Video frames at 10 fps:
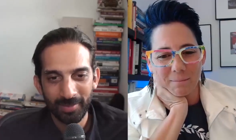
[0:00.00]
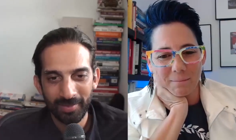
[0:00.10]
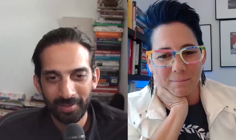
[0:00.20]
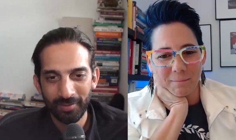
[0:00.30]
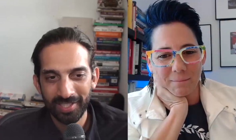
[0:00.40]

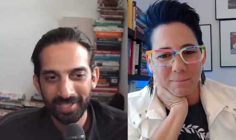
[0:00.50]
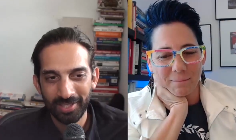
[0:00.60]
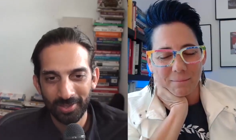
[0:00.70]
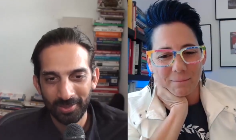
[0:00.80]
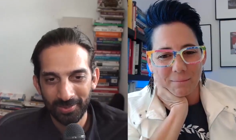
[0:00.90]
Speaker 1: something
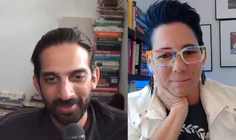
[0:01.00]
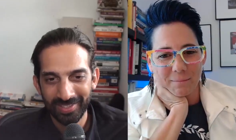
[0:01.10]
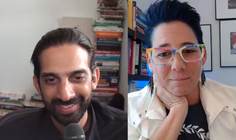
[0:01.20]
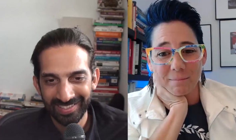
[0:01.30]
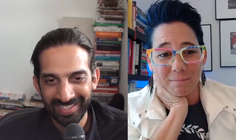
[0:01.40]
physical
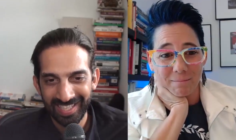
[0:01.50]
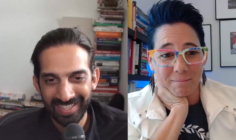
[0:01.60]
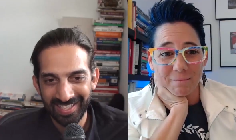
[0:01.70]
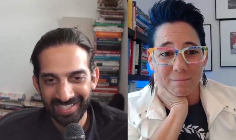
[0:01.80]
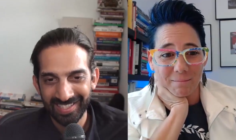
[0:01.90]

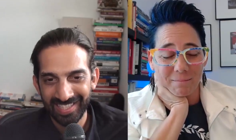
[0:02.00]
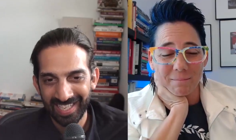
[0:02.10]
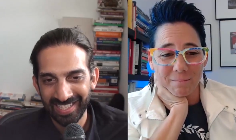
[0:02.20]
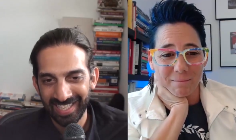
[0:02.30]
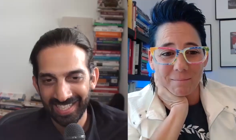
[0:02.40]
in this
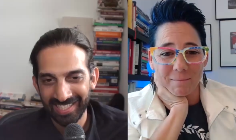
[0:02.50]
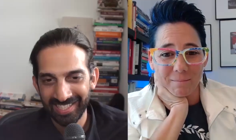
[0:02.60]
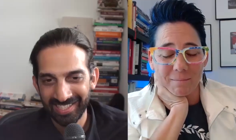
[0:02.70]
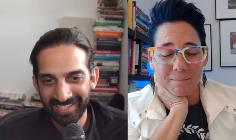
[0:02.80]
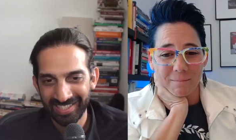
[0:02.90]
day and age
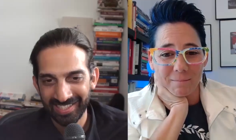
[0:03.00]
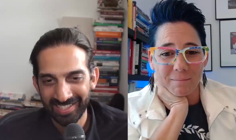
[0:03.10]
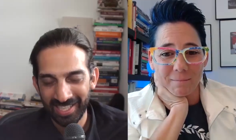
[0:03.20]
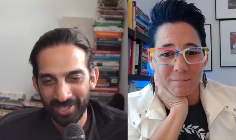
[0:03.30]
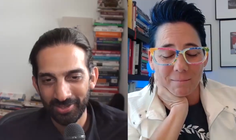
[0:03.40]

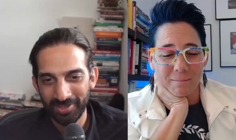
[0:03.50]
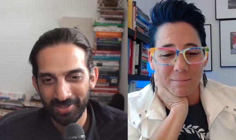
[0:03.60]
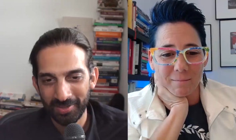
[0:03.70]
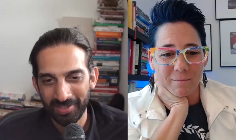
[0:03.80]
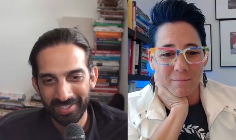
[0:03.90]
sounds,
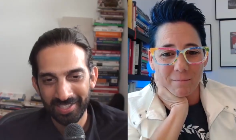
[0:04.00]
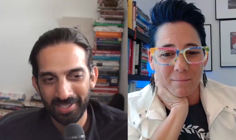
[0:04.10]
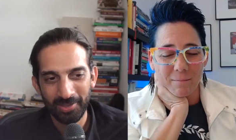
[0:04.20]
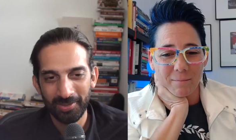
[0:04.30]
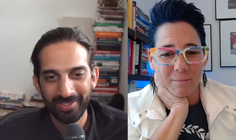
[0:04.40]
you
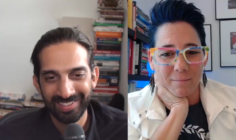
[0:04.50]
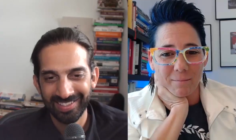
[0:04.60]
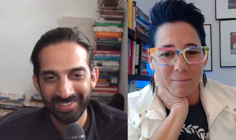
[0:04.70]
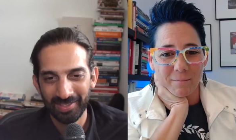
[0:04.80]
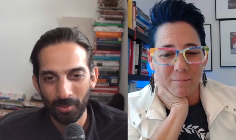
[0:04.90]
know,
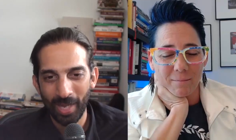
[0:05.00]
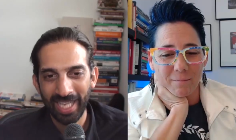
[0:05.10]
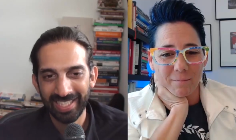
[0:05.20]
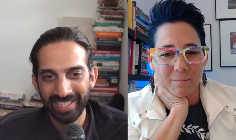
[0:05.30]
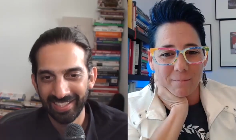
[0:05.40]

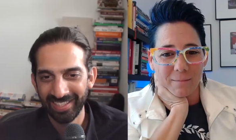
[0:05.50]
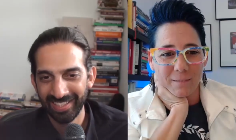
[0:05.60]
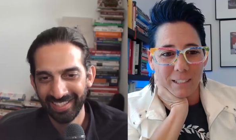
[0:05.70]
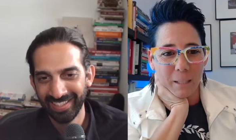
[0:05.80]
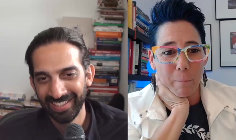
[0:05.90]
wacky.
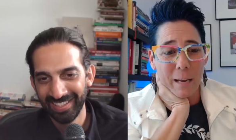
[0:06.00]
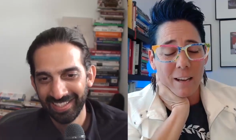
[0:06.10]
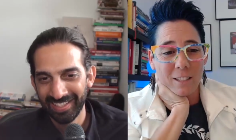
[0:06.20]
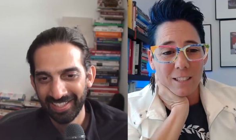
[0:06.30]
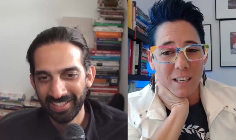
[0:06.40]
Speaker 2: Yeah,
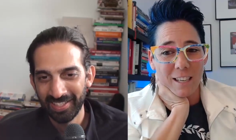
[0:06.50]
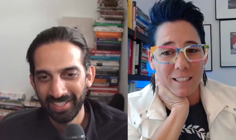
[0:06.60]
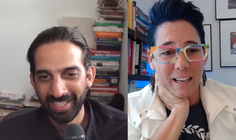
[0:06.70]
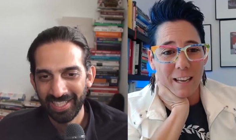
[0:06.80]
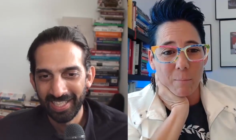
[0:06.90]
mail is
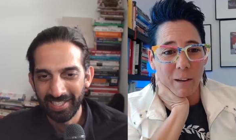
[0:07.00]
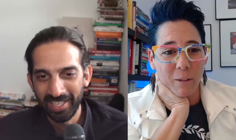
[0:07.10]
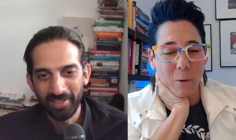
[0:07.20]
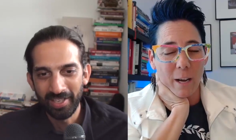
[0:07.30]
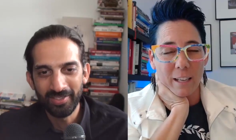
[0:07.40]
not dead,
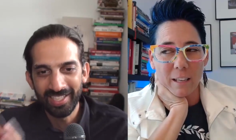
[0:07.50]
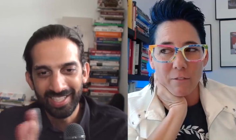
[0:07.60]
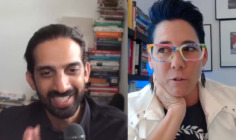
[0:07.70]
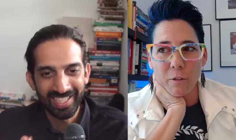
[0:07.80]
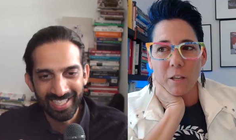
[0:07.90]
by it, the it, way.
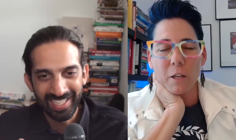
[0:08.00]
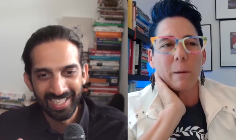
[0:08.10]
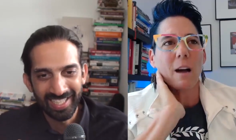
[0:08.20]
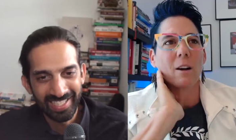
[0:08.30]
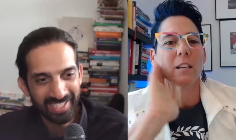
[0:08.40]
If you think
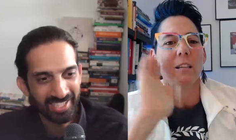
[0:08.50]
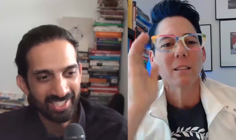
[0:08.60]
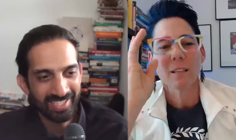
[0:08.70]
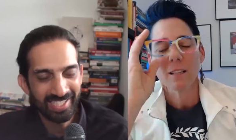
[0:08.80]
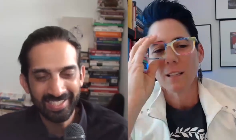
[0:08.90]
Speaker 1: about it, it,
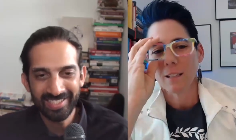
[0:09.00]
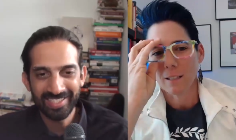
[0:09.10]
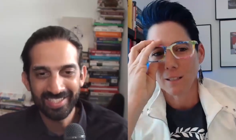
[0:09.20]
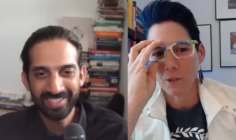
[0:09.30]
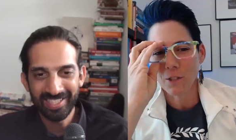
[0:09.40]
just, it
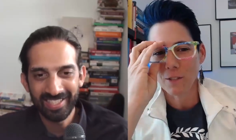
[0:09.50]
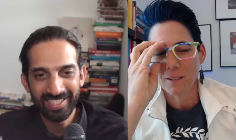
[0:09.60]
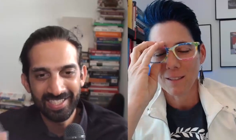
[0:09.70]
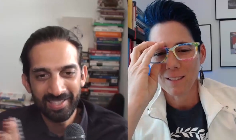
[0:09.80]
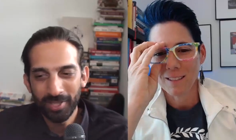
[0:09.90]
you,
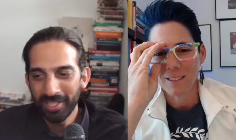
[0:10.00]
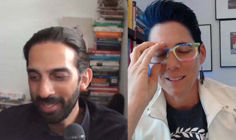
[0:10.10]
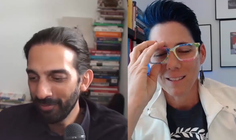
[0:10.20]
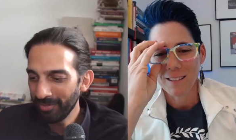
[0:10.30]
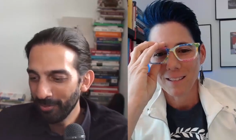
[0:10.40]
suddenly what a
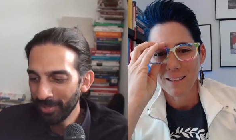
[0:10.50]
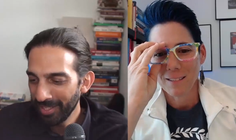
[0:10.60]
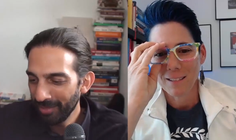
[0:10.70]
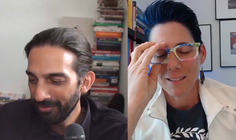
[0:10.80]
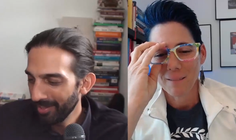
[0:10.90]
lov what a
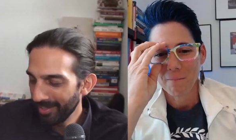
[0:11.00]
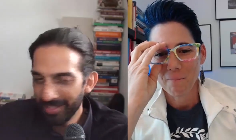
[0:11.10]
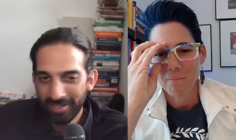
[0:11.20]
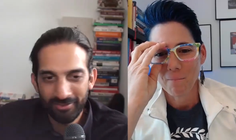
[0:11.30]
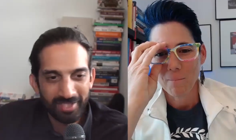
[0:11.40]
lovely
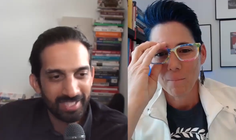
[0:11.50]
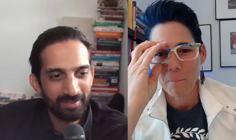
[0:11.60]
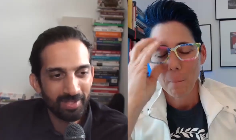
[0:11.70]
thing to receive